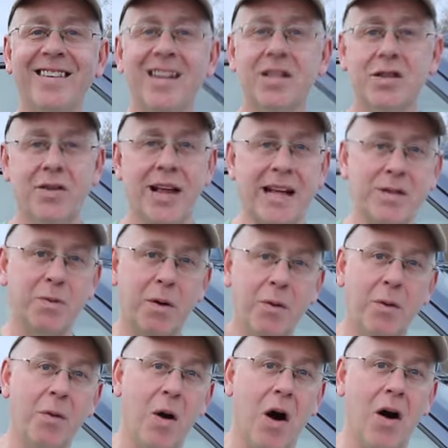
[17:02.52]
So that's what
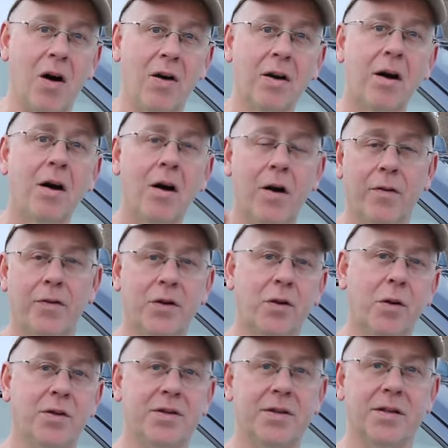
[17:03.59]
went wrong over the
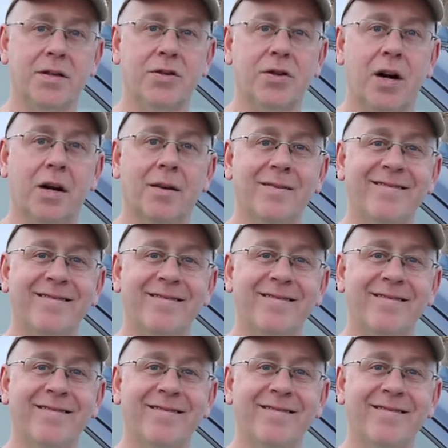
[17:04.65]
course of this truck.